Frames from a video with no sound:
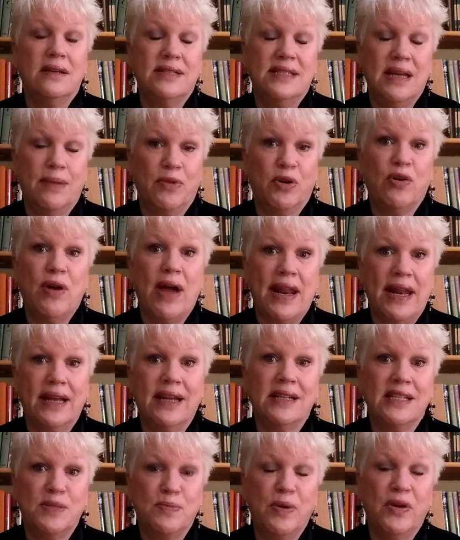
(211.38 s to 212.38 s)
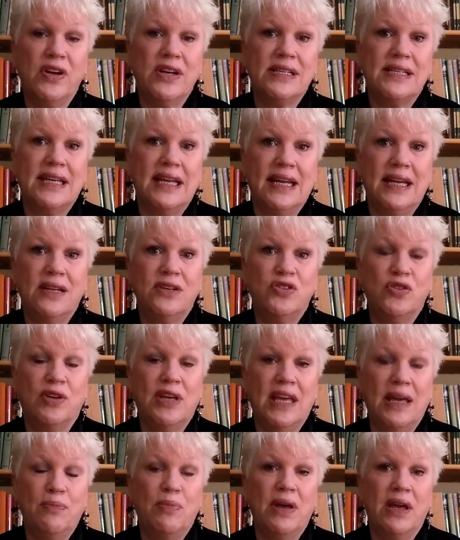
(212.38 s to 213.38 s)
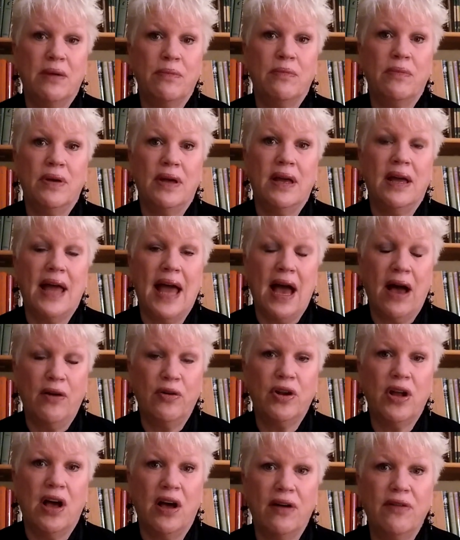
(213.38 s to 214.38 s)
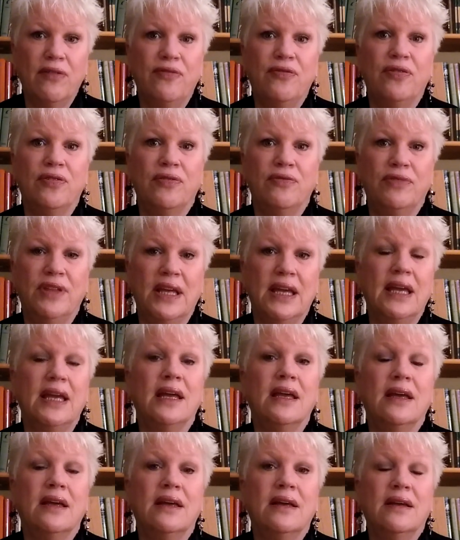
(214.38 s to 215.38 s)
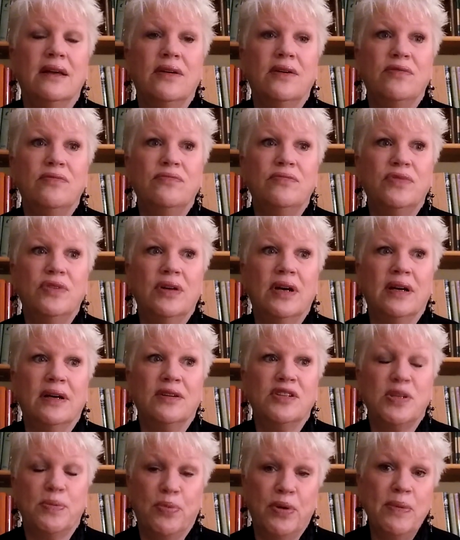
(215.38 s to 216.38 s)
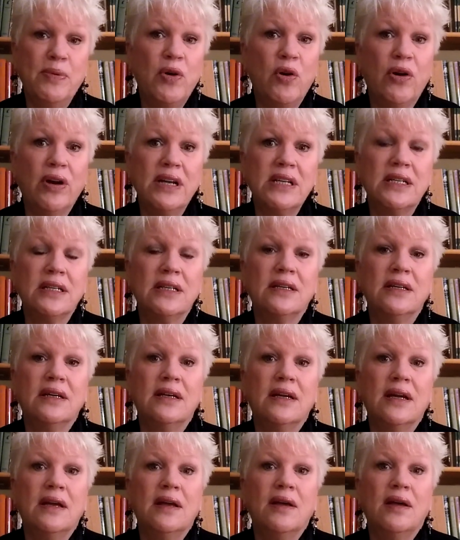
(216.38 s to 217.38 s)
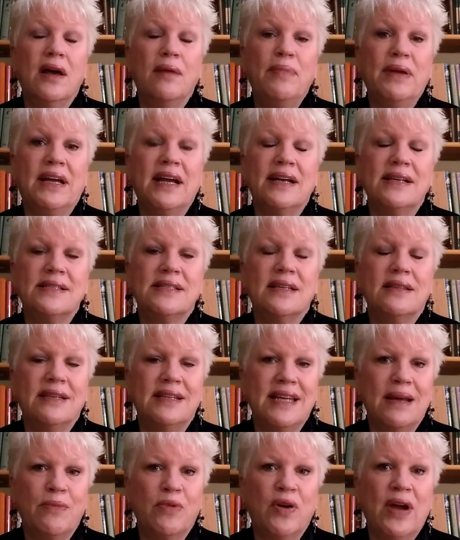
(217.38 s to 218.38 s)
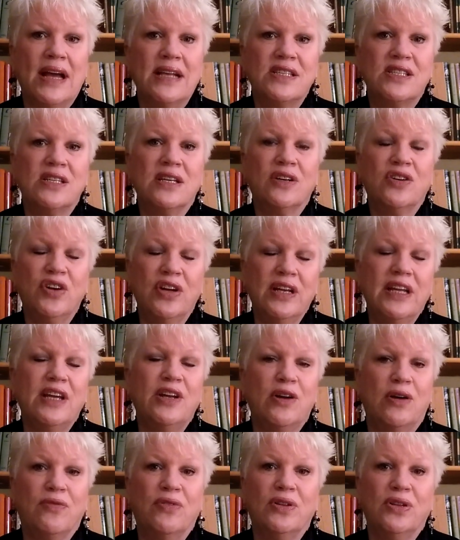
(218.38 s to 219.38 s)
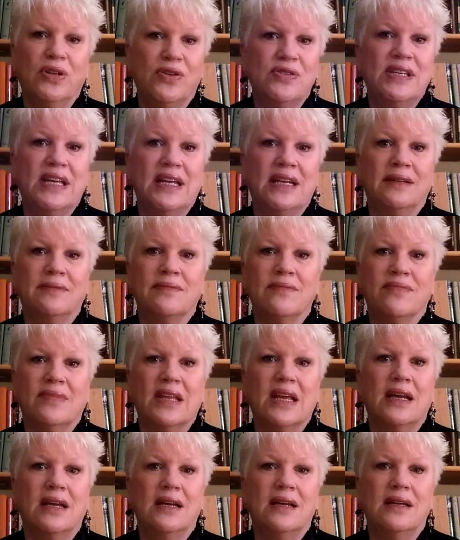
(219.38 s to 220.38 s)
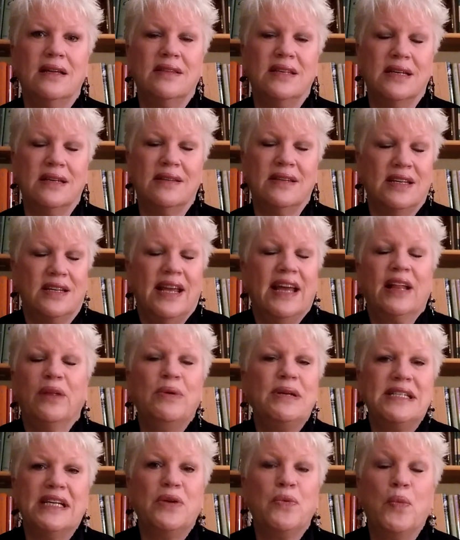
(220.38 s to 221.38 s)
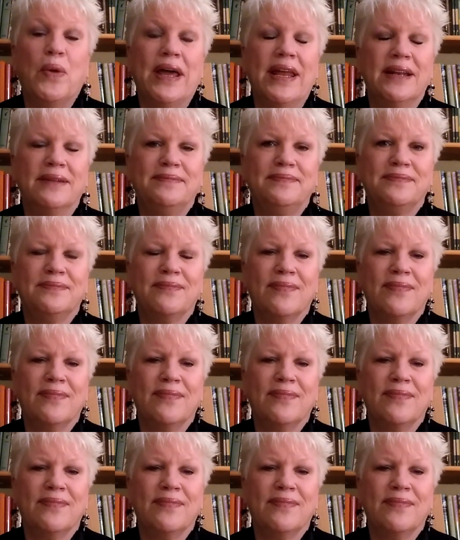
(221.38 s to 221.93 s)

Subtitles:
Democratic conspiracy to keep him out of the Supreme Court, because the Democrats couldn't get over losing, that Hillary didn't win.